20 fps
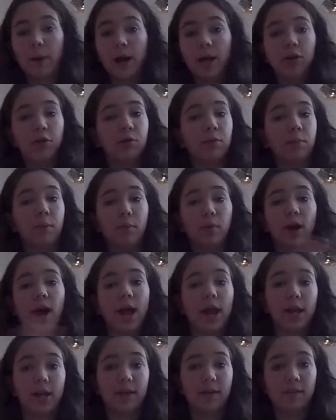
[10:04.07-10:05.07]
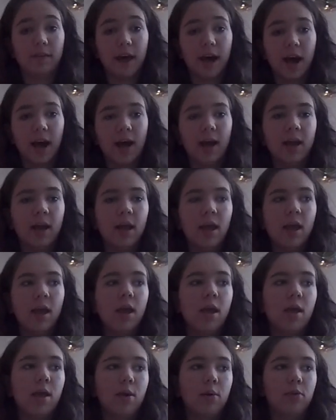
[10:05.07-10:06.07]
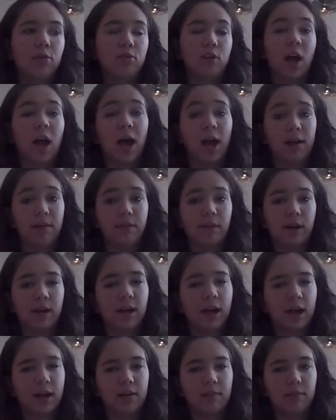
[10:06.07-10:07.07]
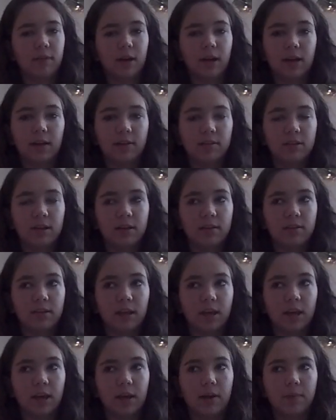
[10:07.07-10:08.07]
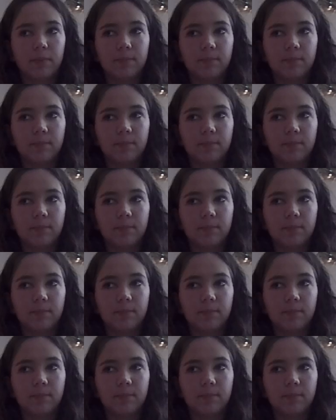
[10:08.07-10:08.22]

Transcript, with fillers: I don't remember any of that which I find kind of nice because like